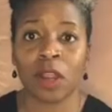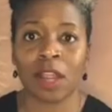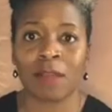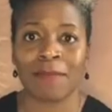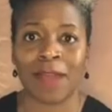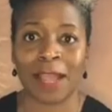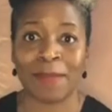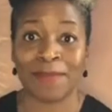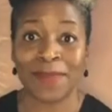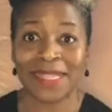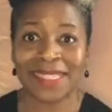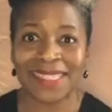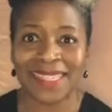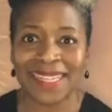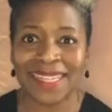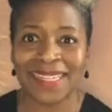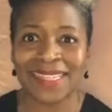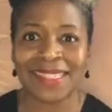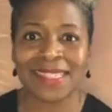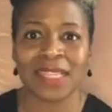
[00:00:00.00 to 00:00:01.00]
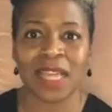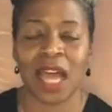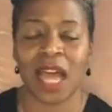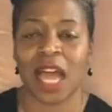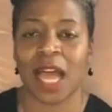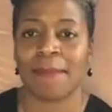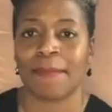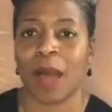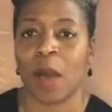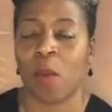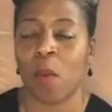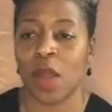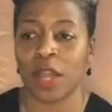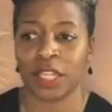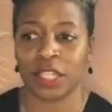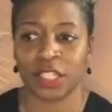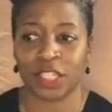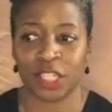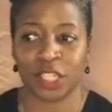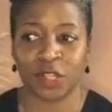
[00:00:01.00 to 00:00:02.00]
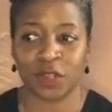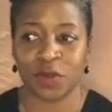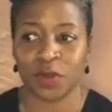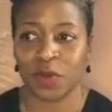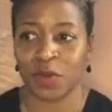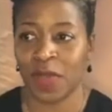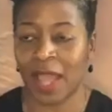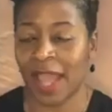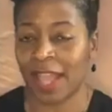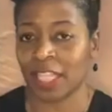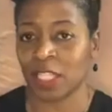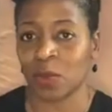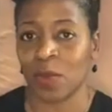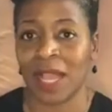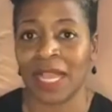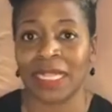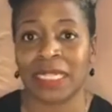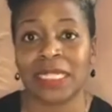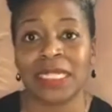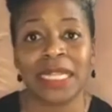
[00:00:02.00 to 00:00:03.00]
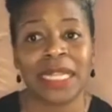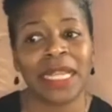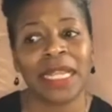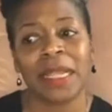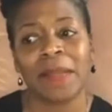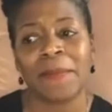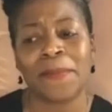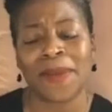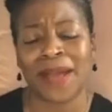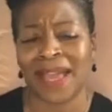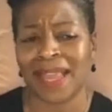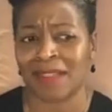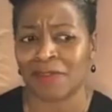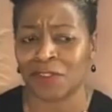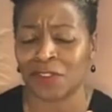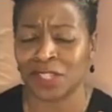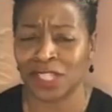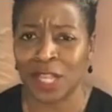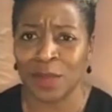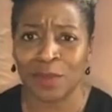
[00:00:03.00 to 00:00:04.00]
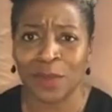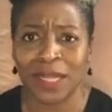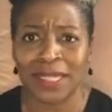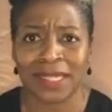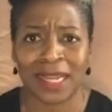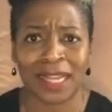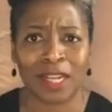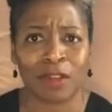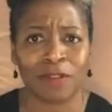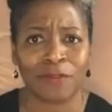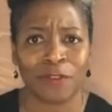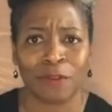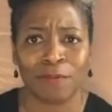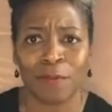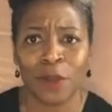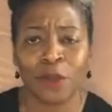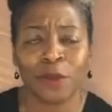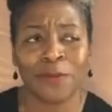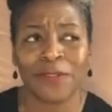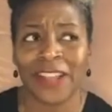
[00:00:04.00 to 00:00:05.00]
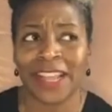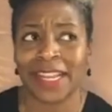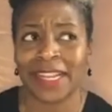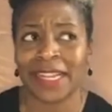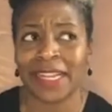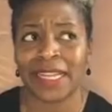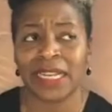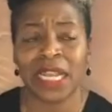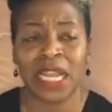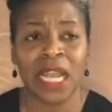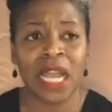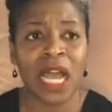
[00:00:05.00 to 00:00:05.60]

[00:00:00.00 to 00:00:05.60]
my business. I want to do X, Y, and Z, but for some reason I don't feel motivated.